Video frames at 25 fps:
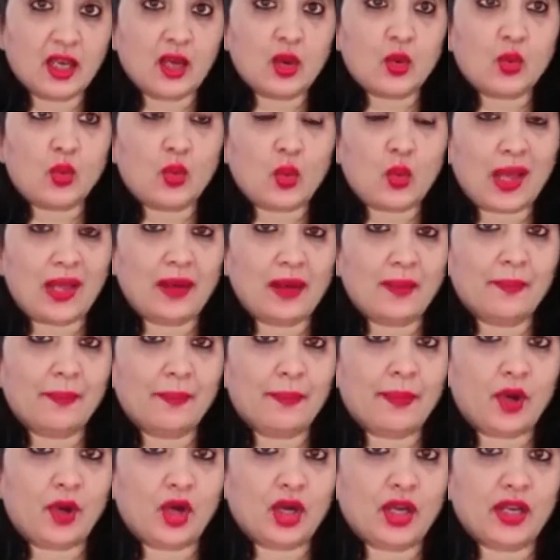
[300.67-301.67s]

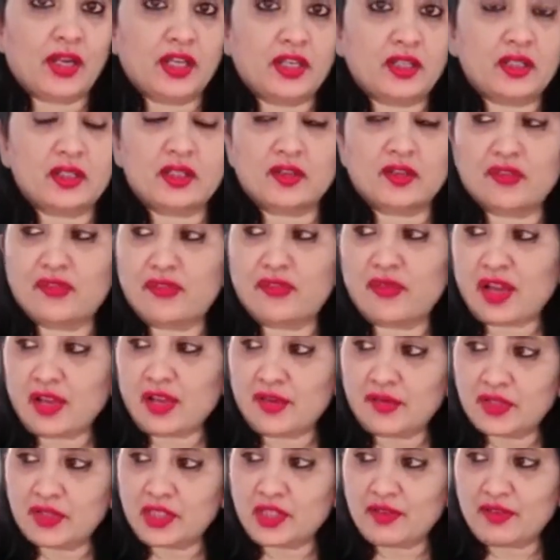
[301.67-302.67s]
1.575
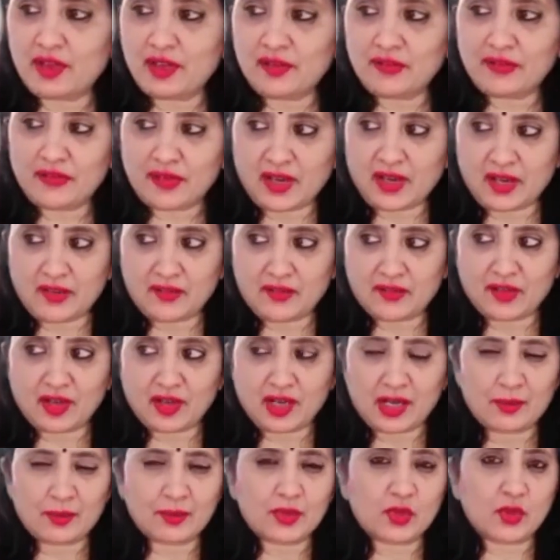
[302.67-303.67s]
575
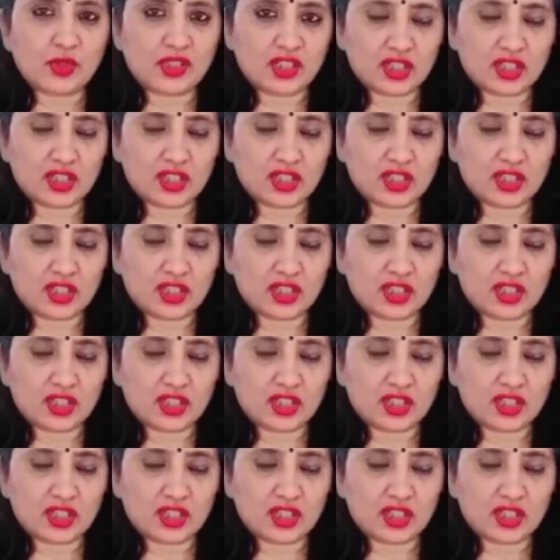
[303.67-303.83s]
grams, which is